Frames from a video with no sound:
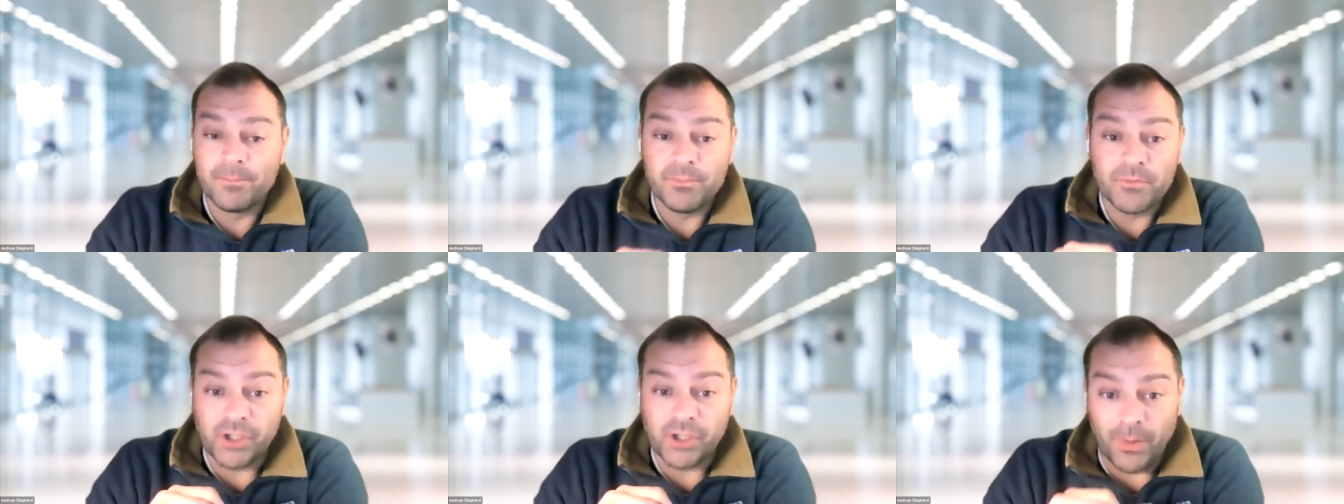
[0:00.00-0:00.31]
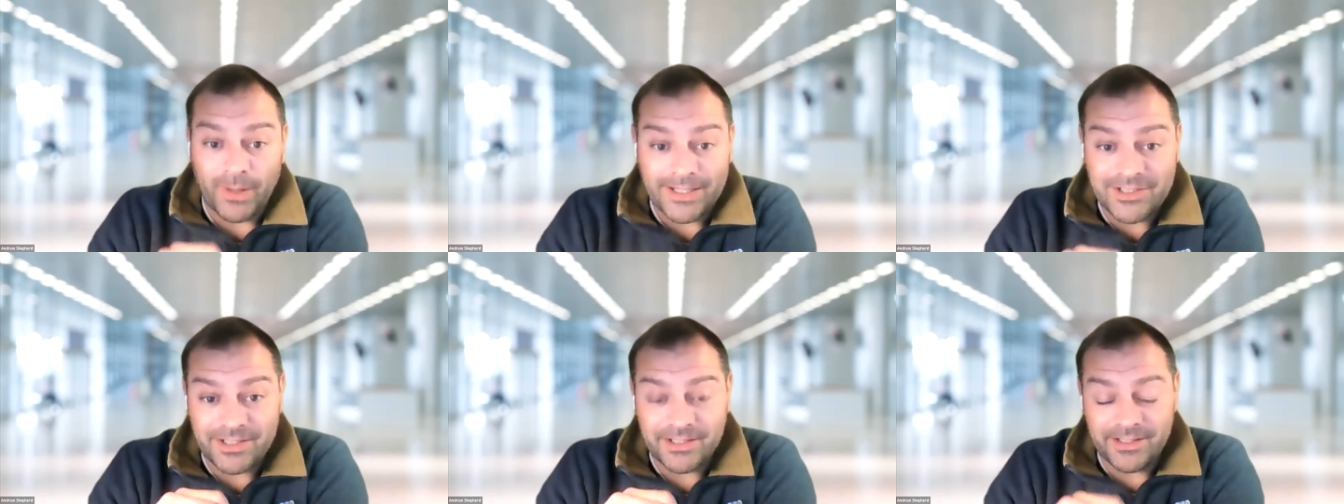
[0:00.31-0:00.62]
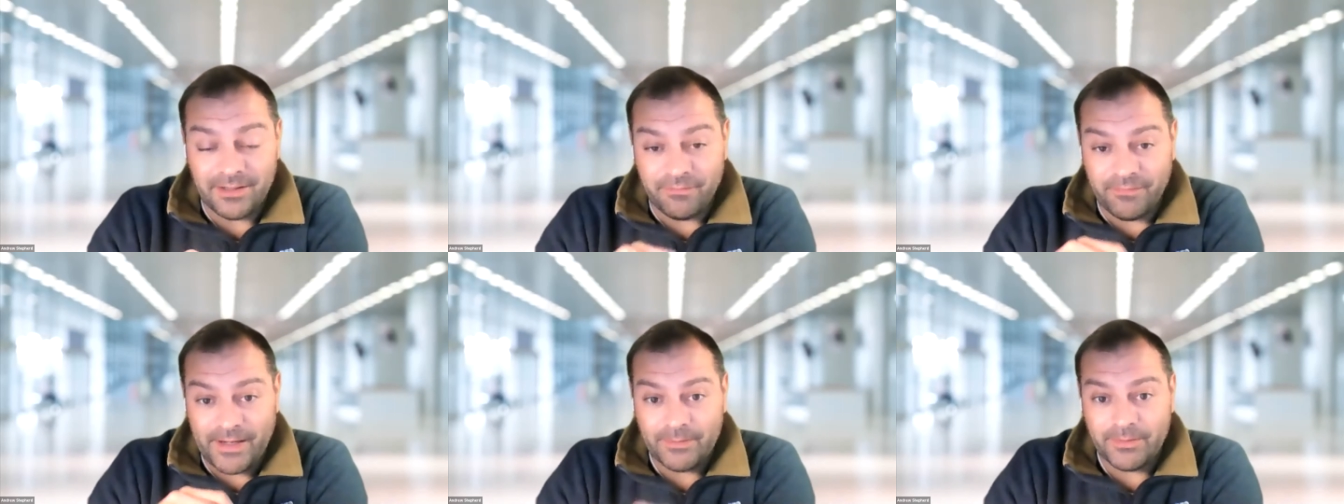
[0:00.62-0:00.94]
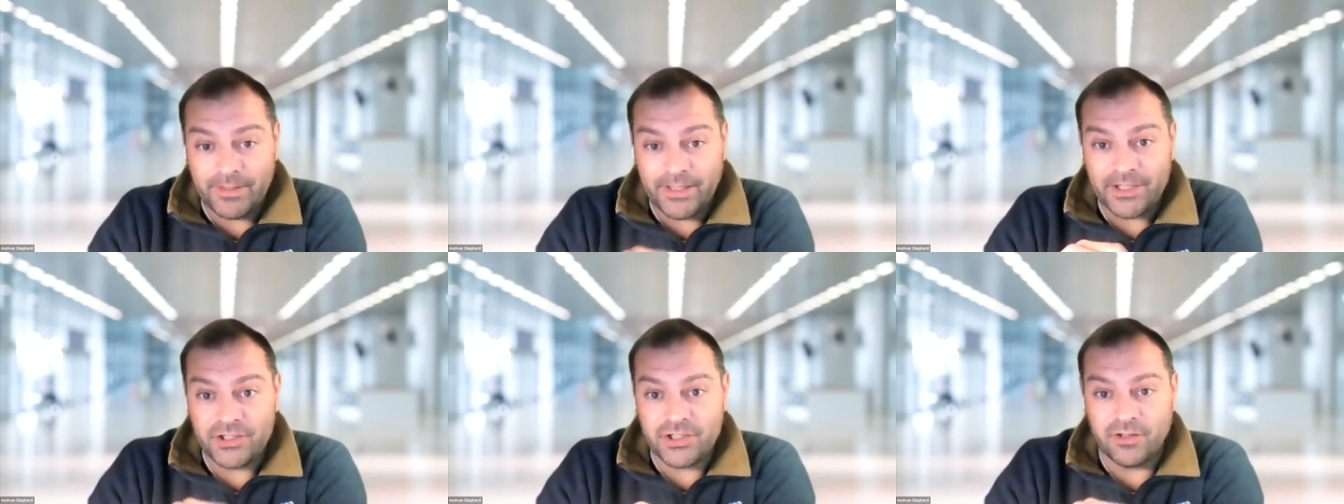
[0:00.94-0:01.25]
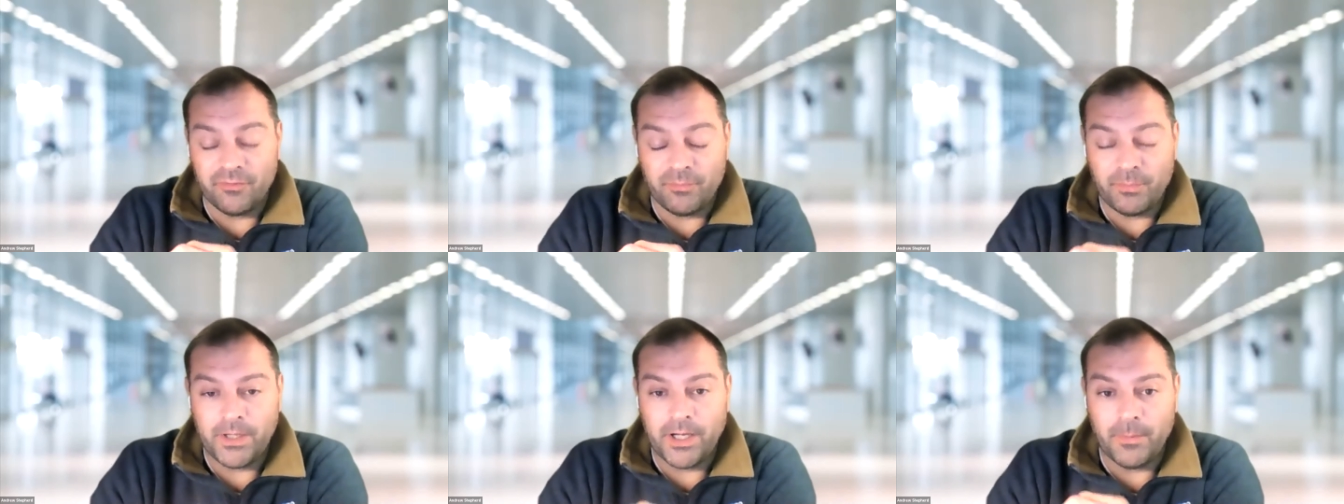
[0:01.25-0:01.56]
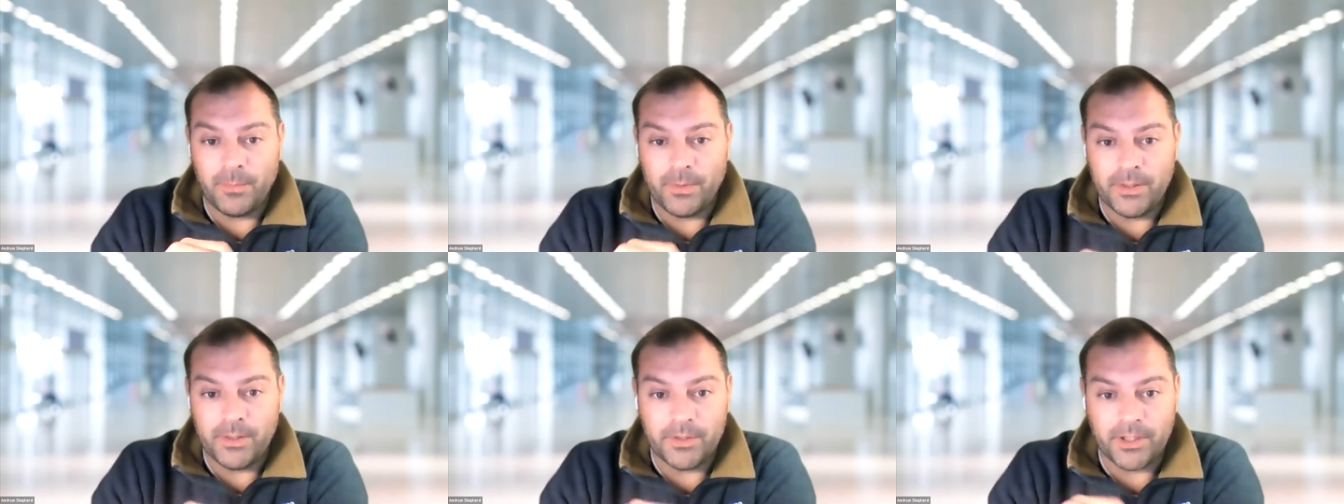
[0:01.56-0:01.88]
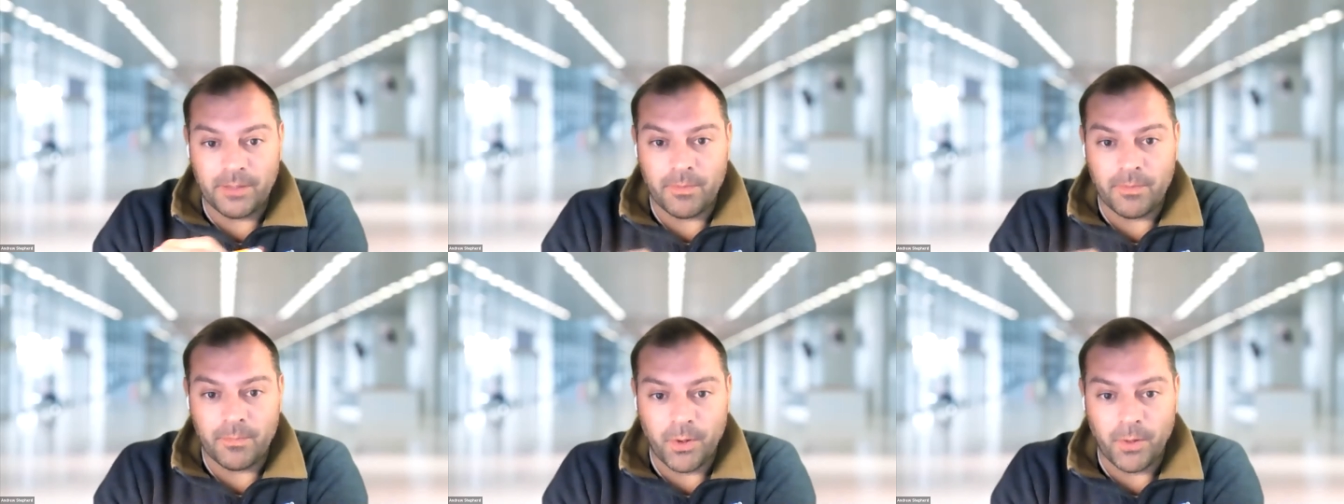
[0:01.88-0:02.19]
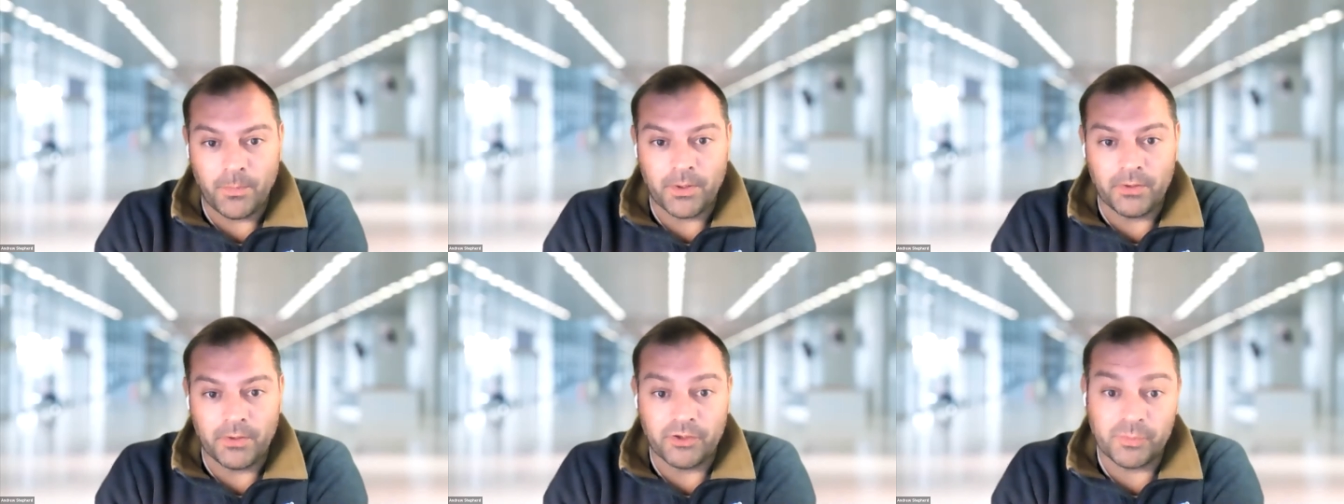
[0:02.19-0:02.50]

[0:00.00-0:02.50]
So actually the foundation of PRP becoming popular